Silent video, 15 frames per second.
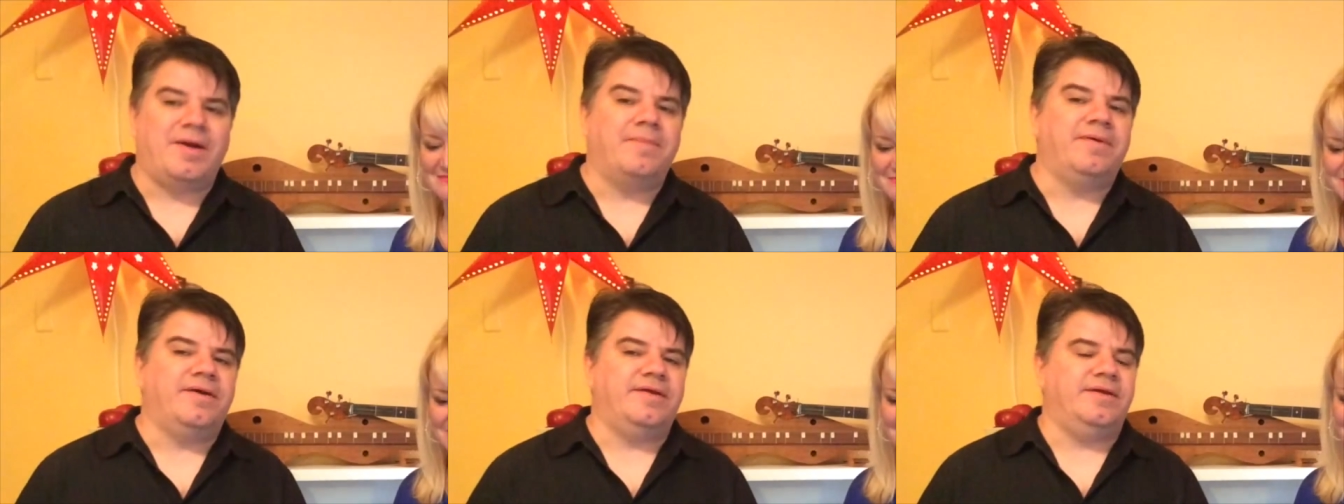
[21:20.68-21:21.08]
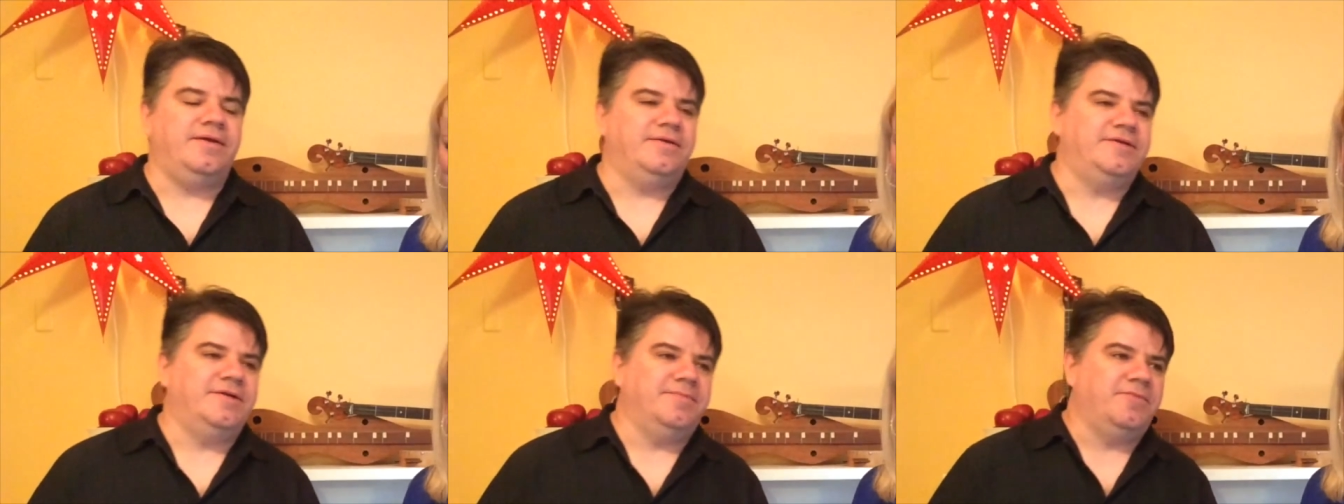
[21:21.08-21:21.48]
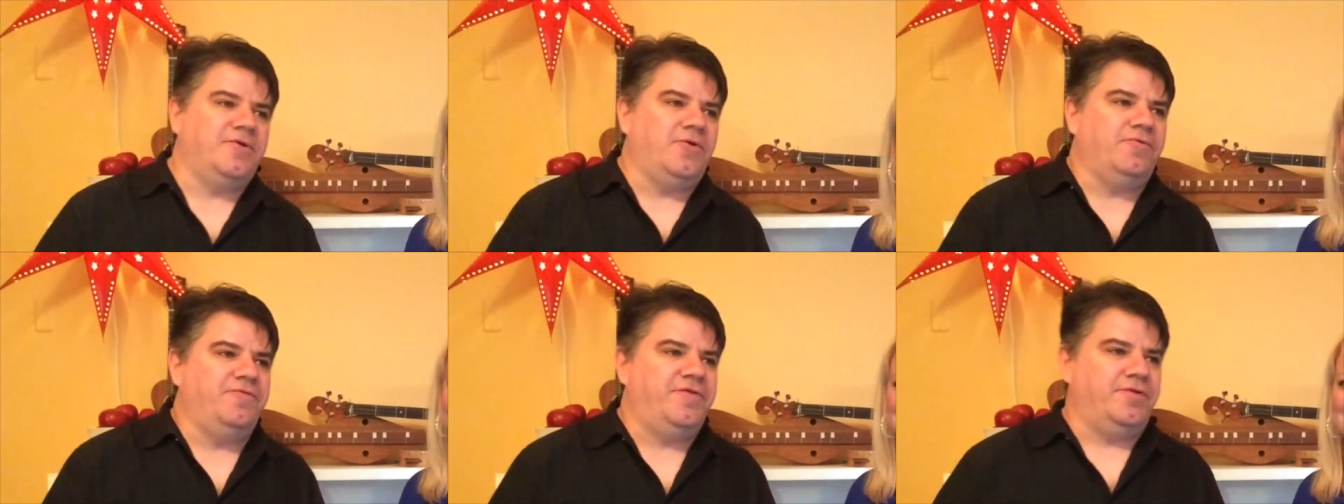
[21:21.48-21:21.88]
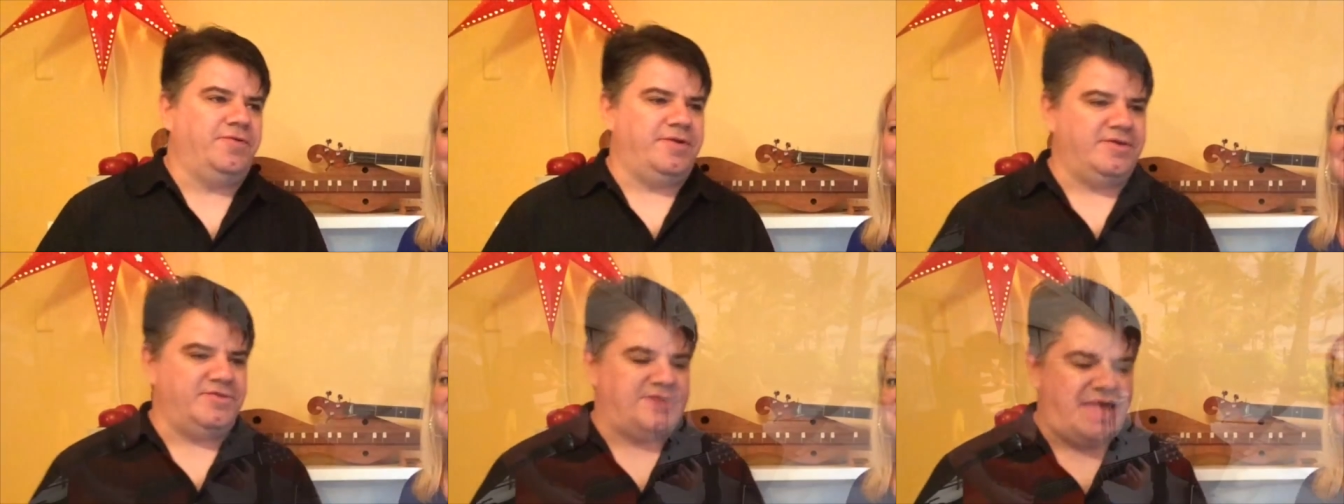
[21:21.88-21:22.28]
My buddy Tim
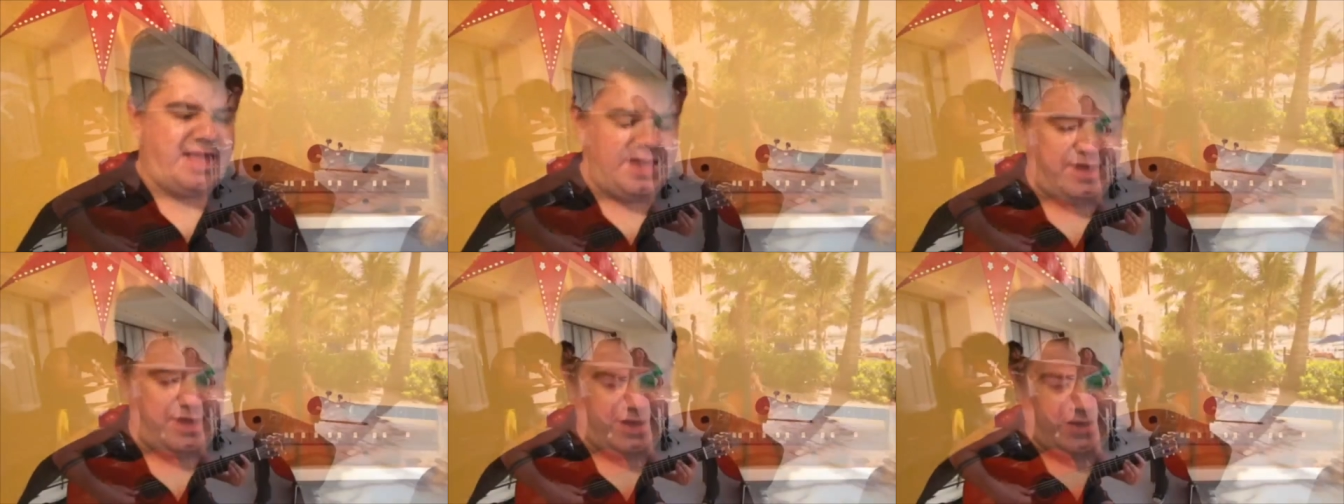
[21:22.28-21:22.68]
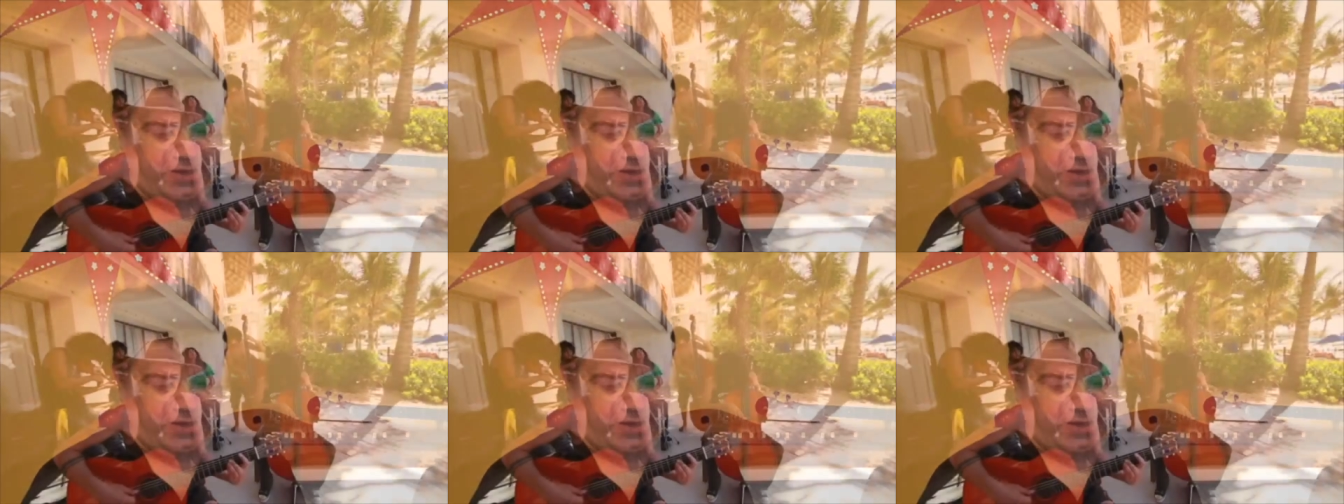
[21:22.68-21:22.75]
Cofield is a